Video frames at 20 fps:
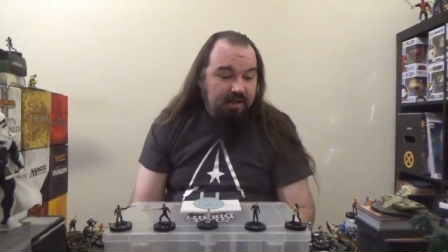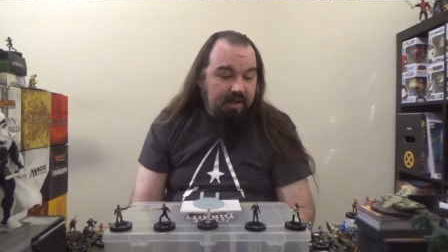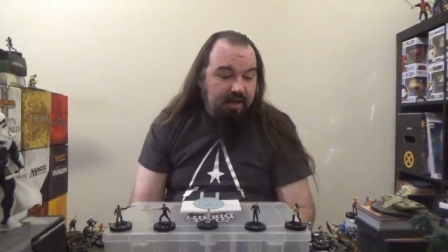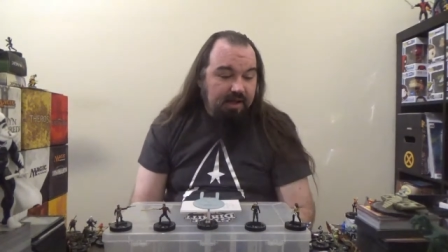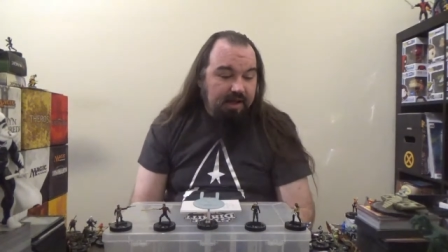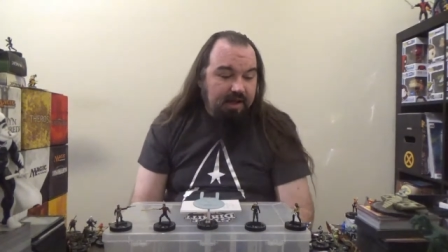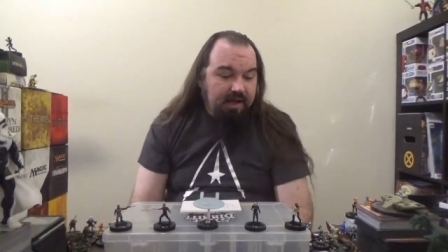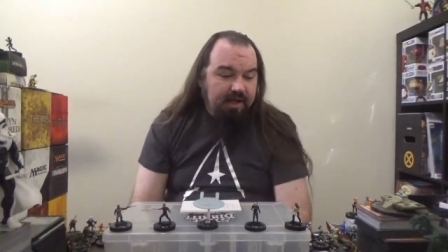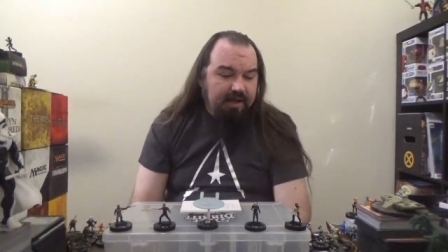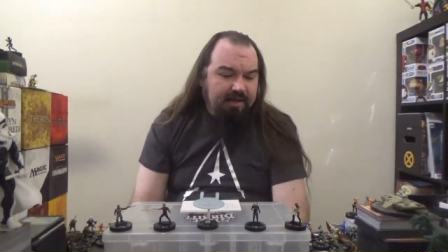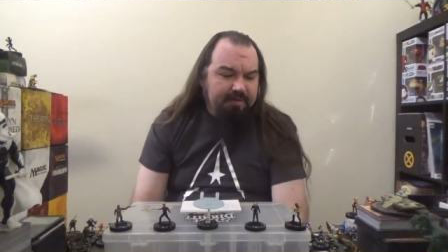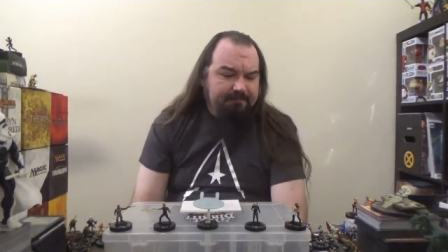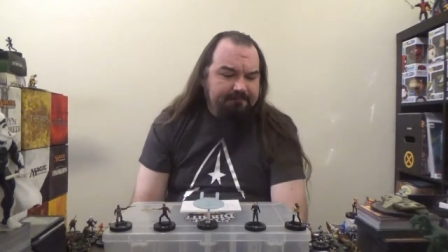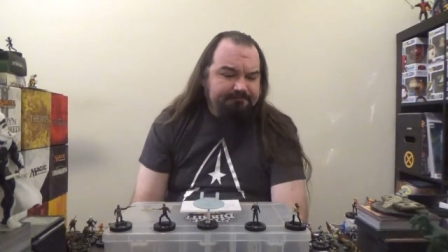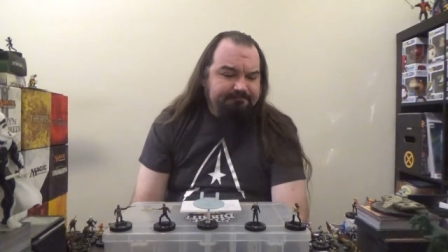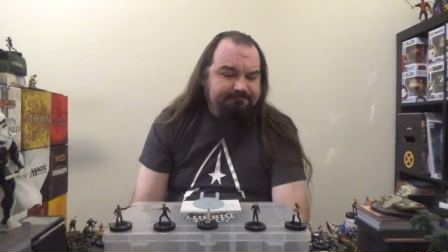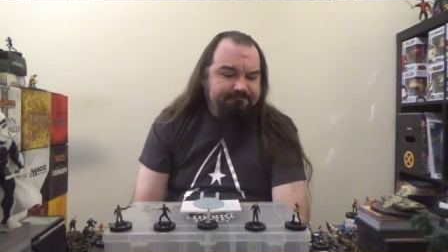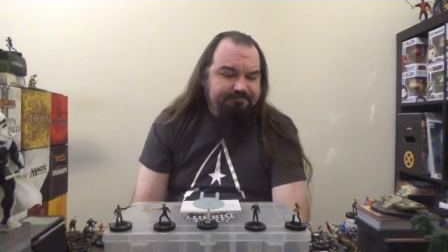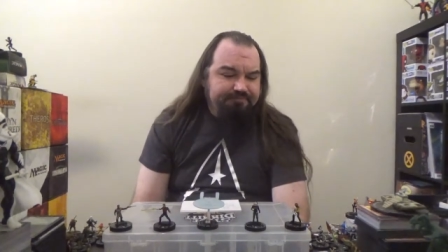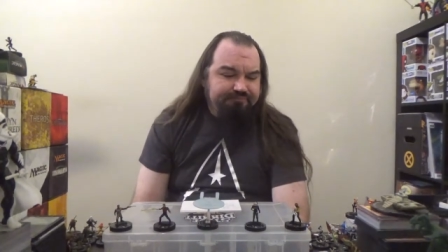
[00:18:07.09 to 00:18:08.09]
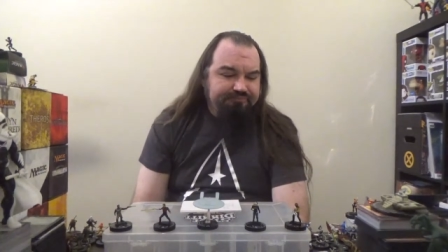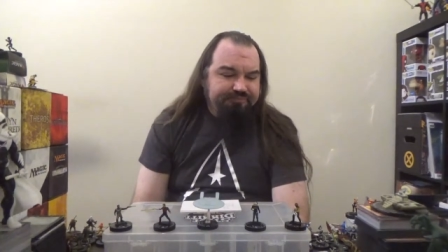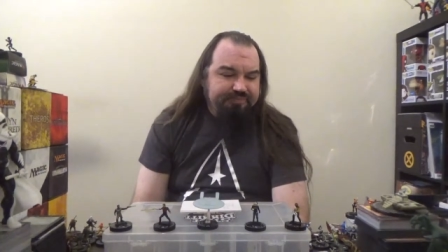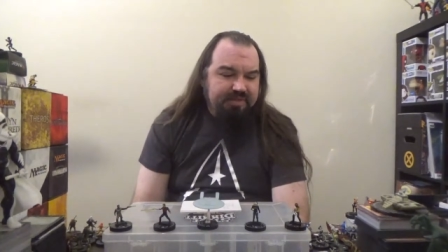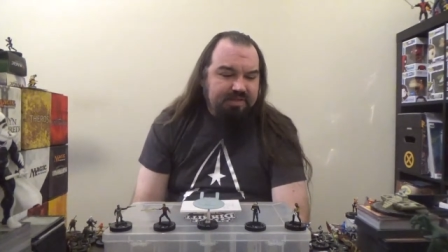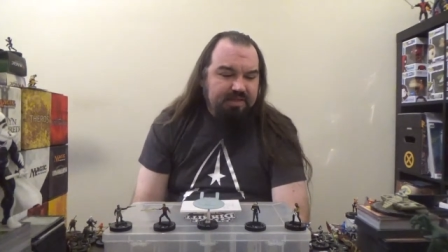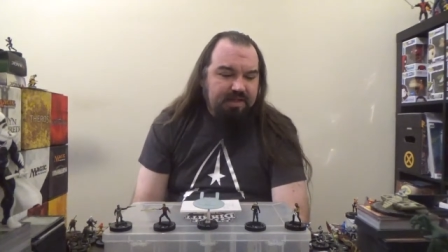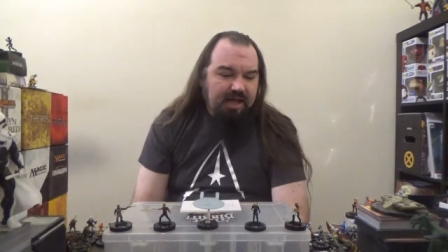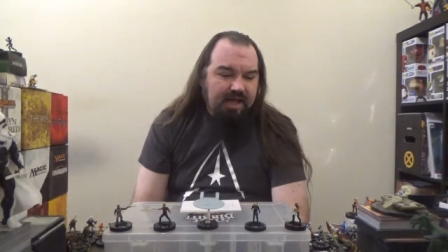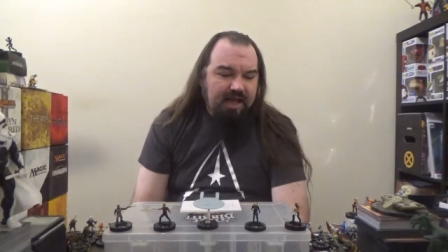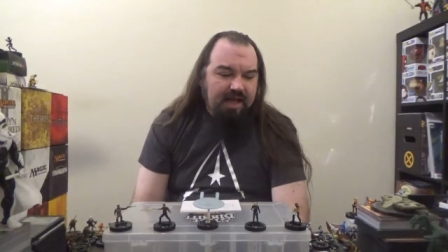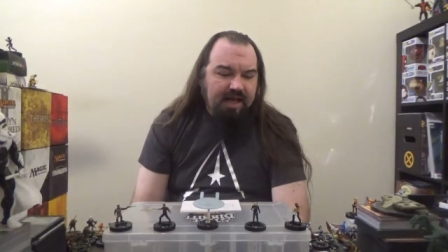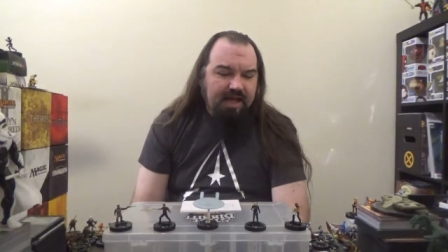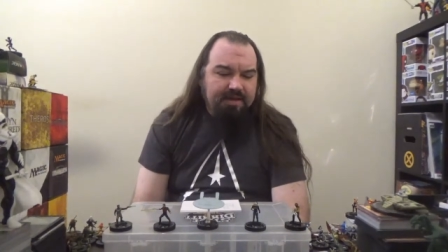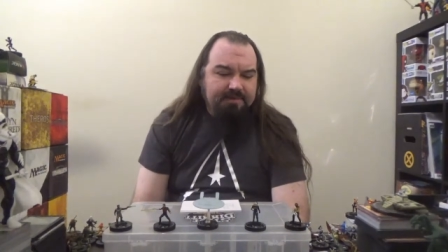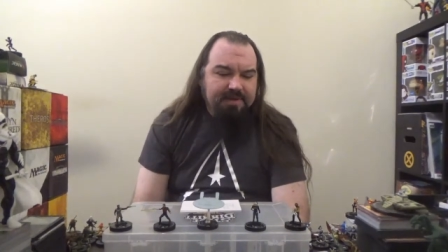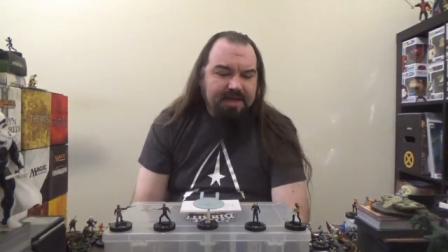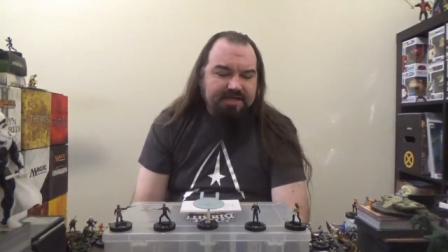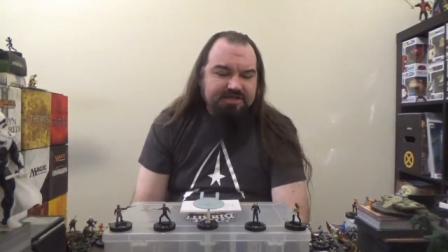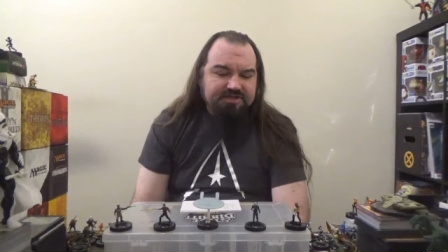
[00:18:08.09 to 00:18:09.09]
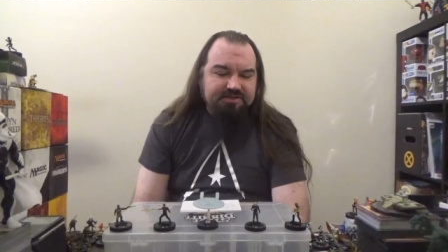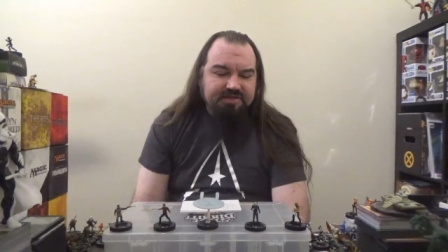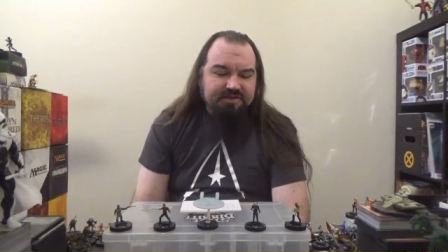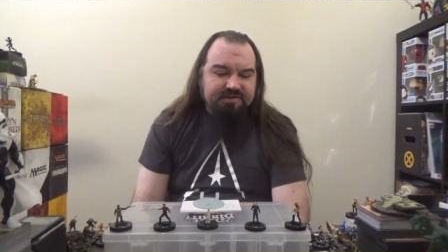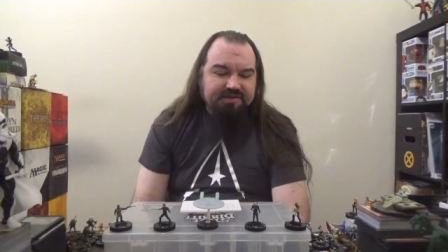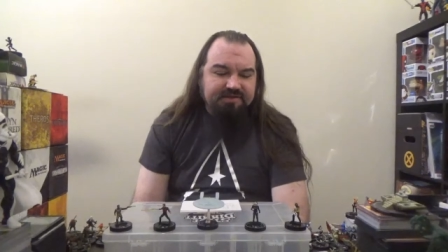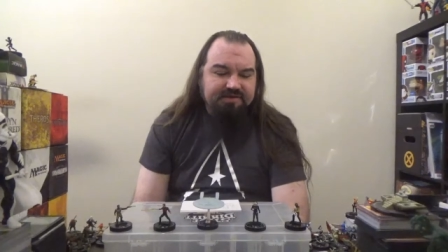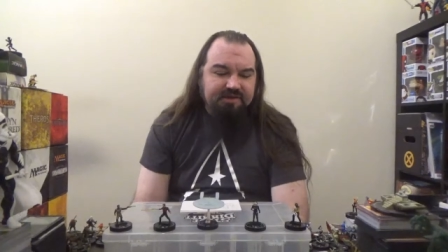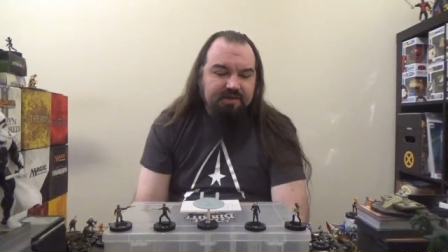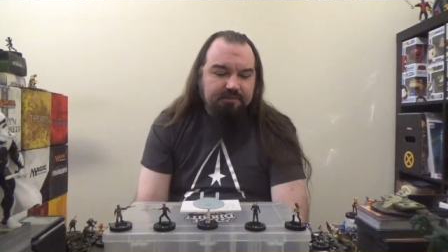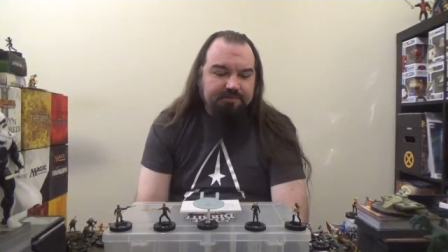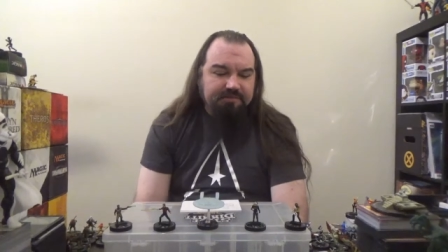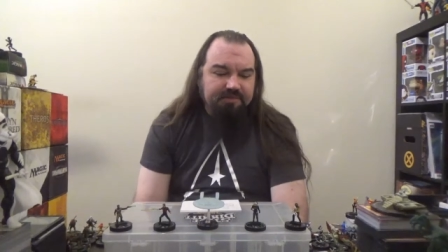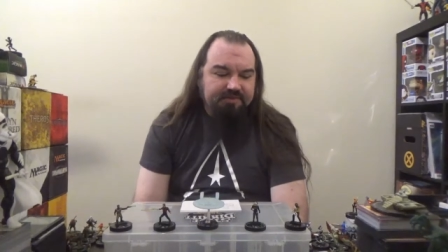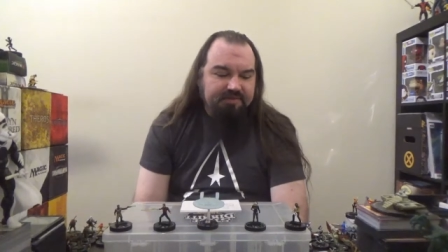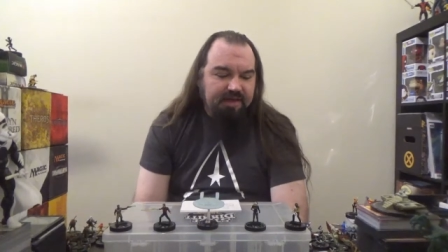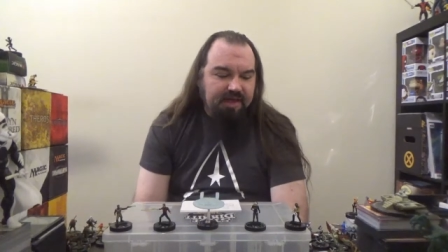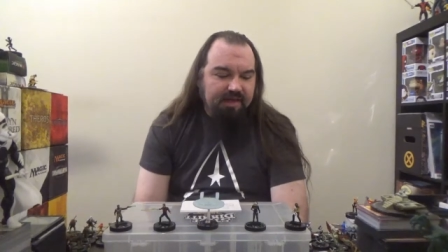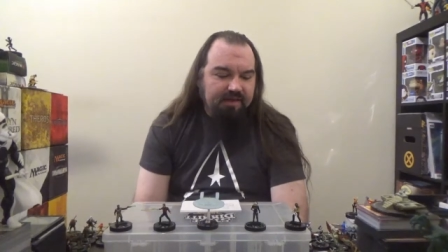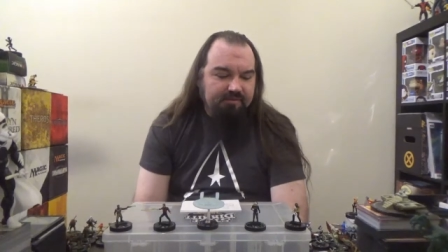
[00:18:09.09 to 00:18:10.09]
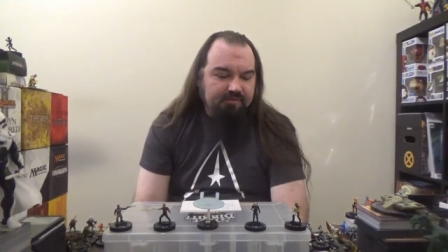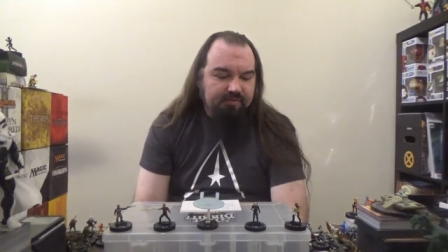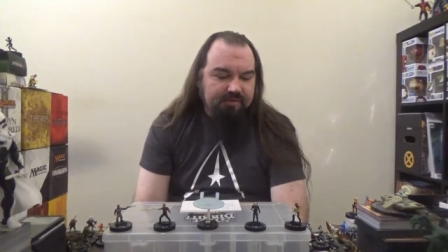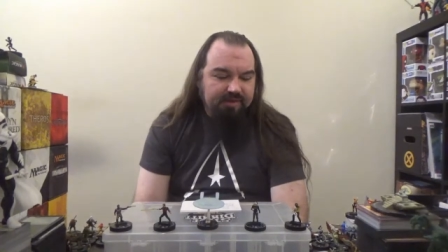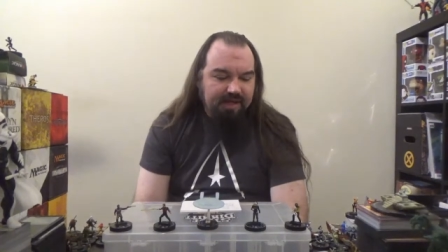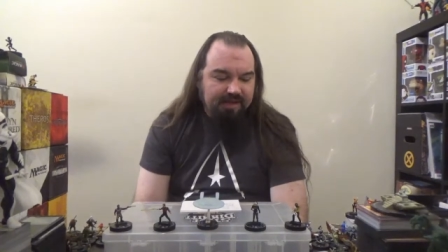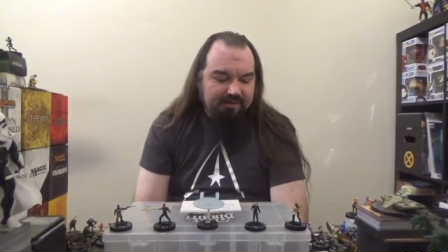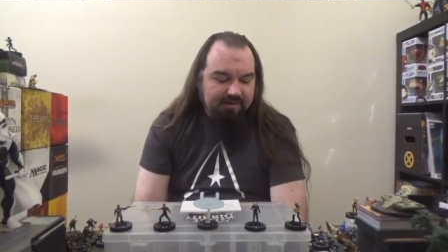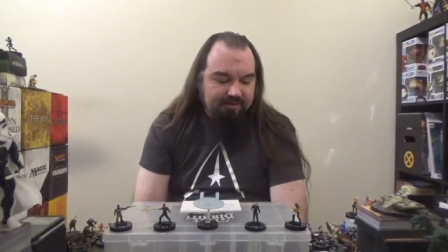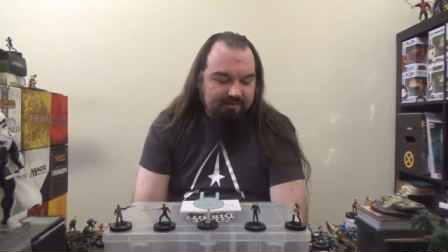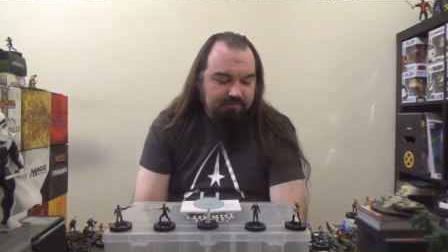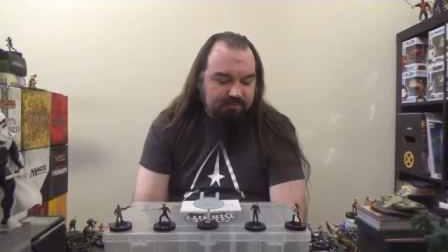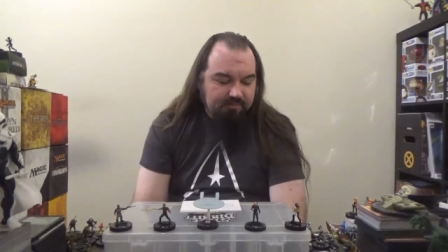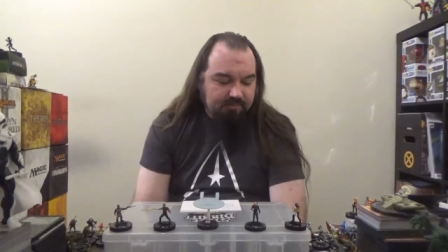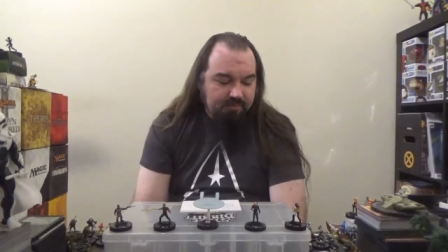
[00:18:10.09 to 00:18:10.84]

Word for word: Um, I imagine the sculpt designs would kind of,